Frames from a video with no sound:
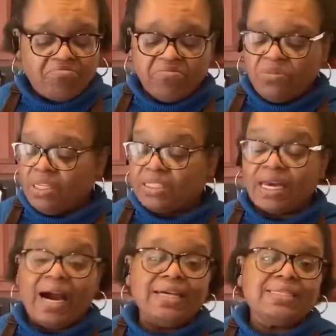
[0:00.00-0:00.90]
The
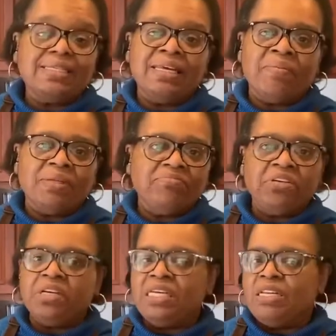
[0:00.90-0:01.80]
sky's the limit.
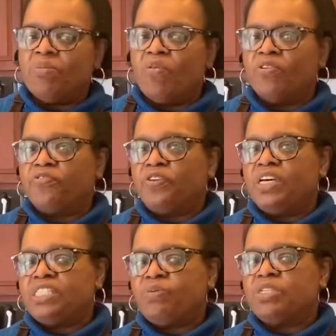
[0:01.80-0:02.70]
You can eat them over
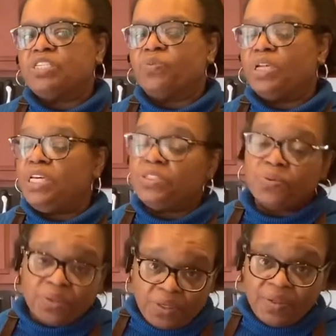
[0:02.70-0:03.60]
fish, which is what he's
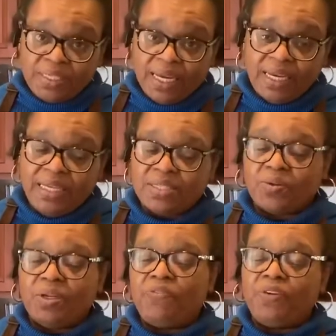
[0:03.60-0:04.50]
going to do today. He's
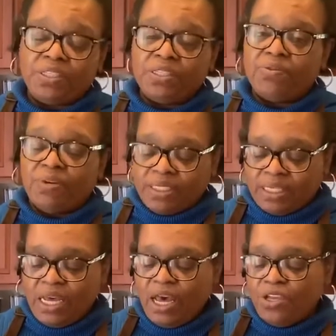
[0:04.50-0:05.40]
going to eat fish and grits.
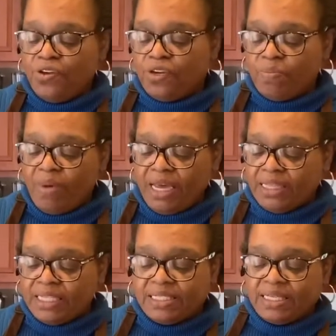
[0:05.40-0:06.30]
You can make
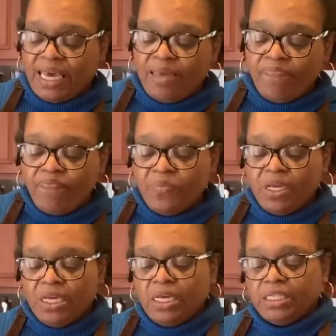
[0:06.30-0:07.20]
the same
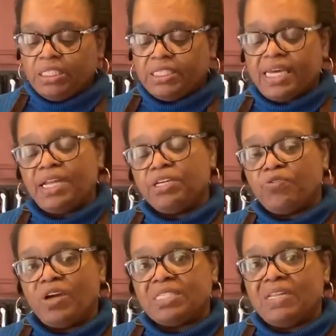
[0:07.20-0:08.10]
set of
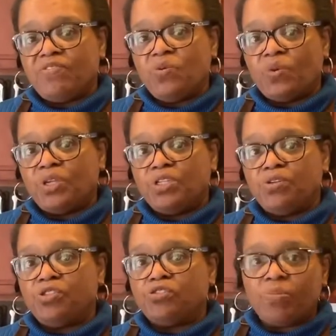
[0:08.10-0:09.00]
grits. If you want to
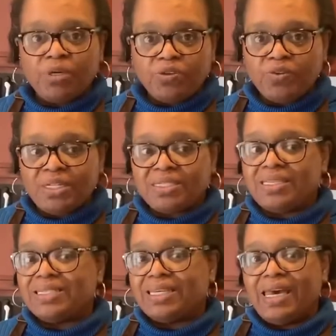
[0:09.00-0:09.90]
do shrimp and grits,
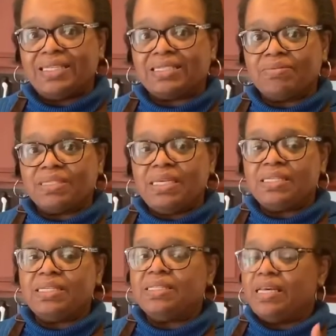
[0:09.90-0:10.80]
just add some
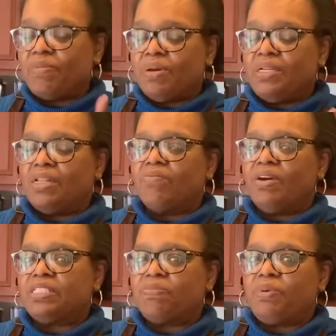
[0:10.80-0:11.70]
seasoning. That'll be another
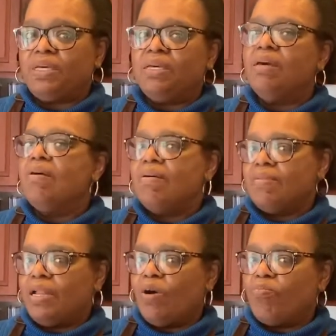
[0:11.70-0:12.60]
recipe
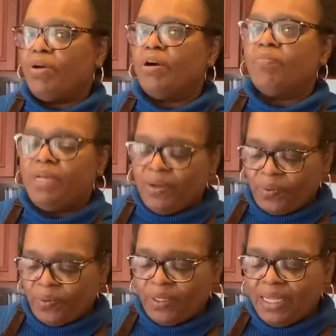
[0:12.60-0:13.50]
that I'll bring up later
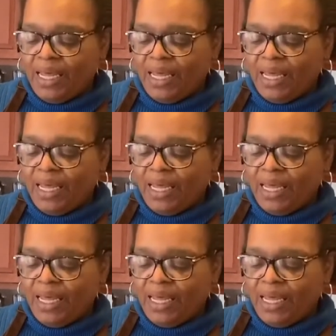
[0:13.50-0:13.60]
on.